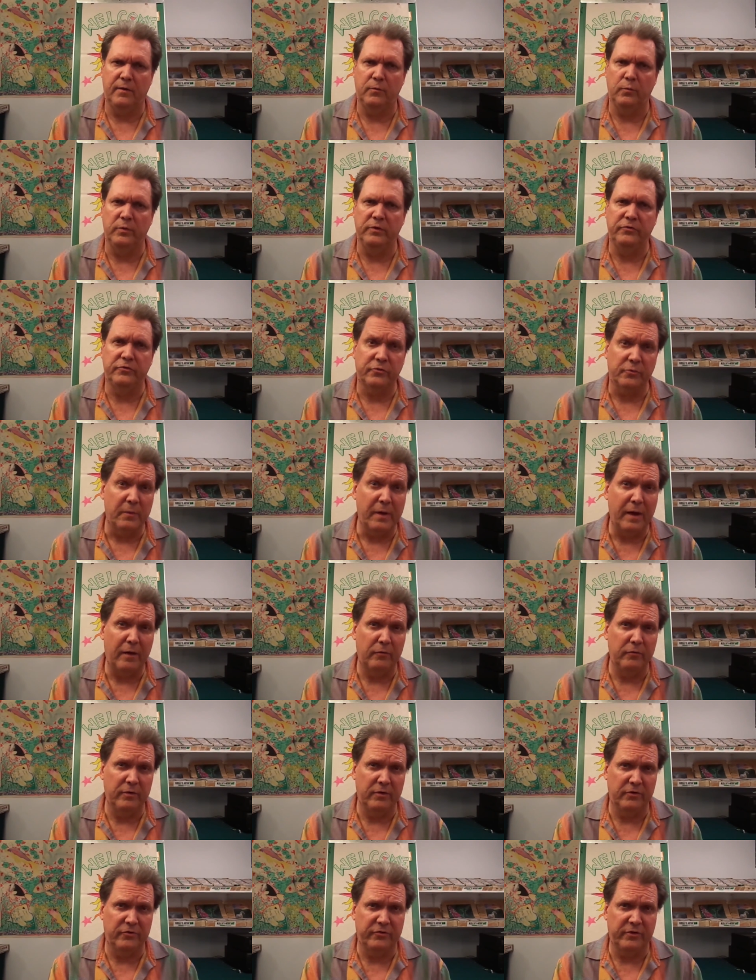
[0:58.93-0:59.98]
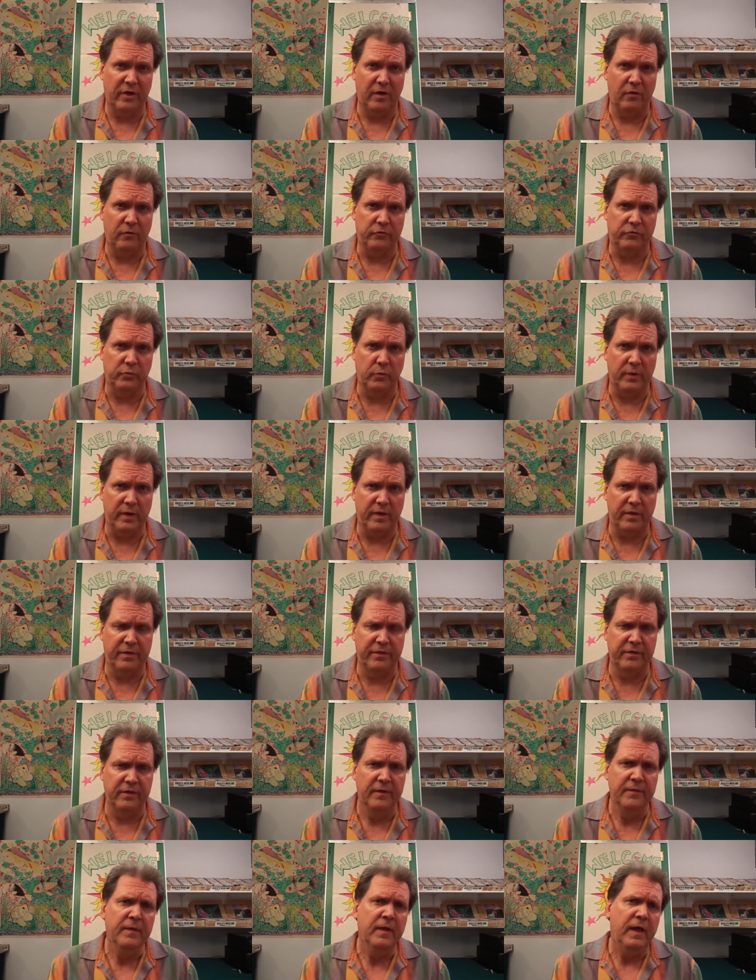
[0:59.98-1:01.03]
we surround ourselves with.
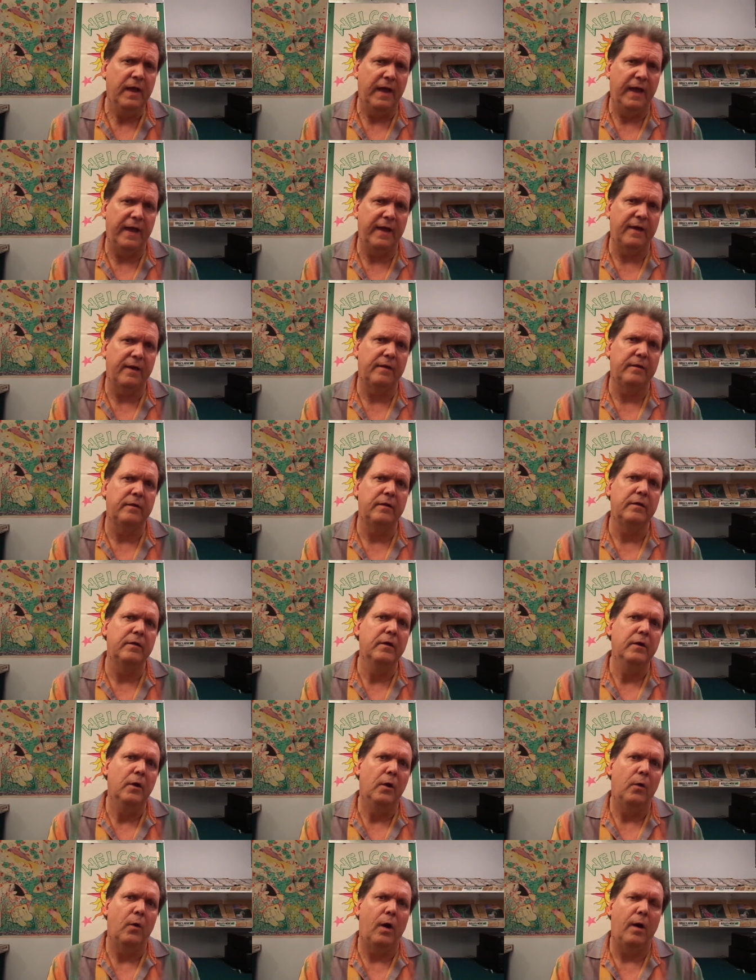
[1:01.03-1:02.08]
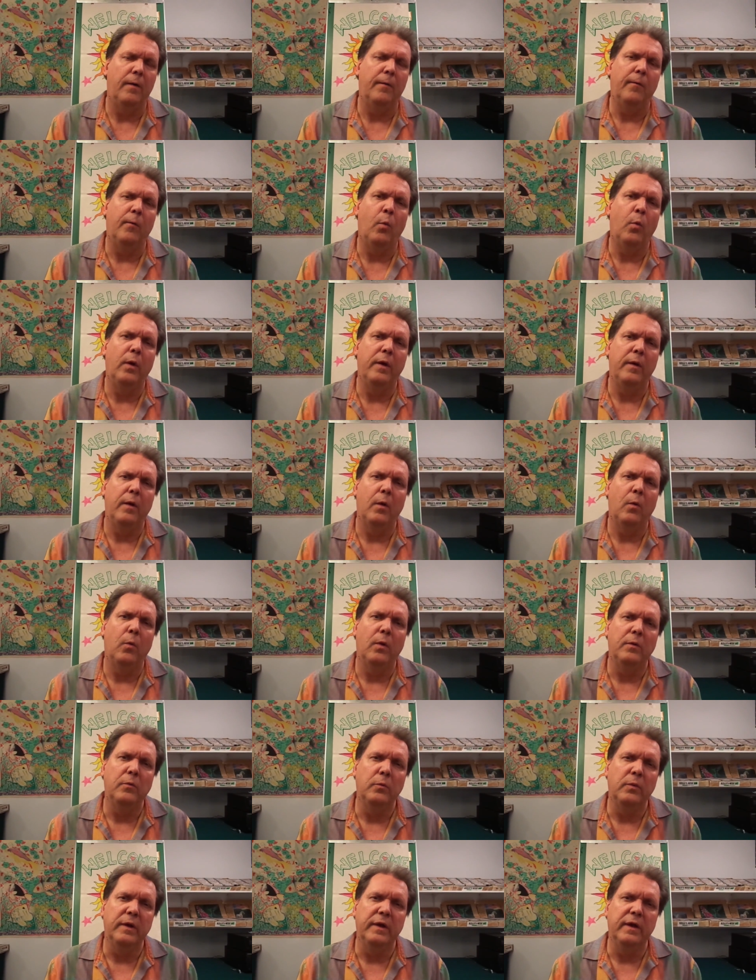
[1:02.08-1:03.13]
And
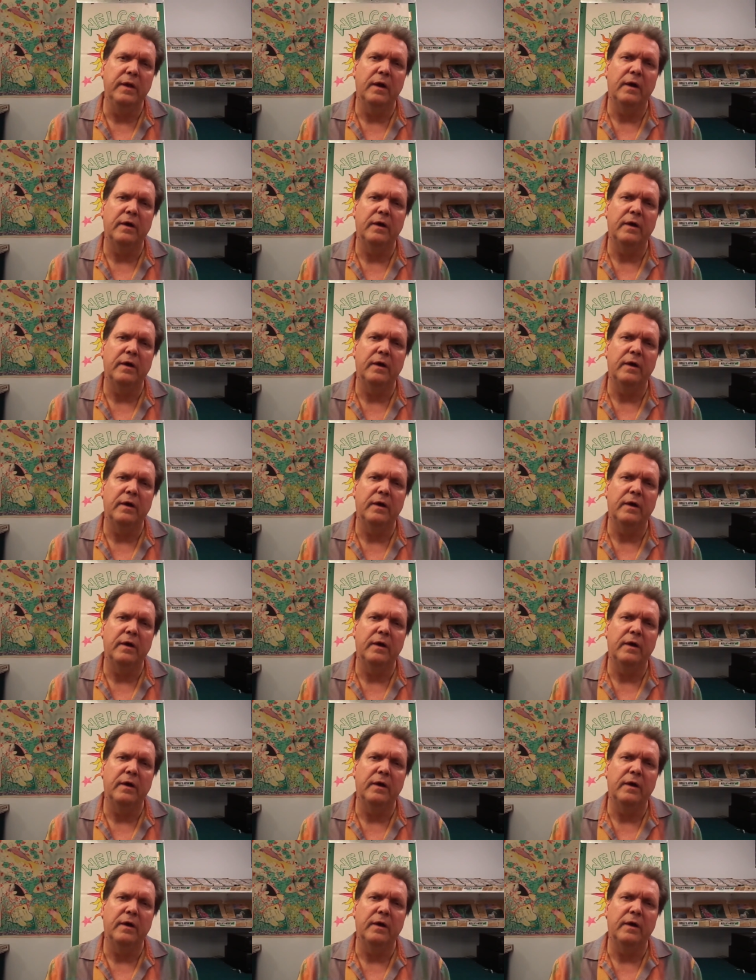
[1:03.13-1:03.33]
when we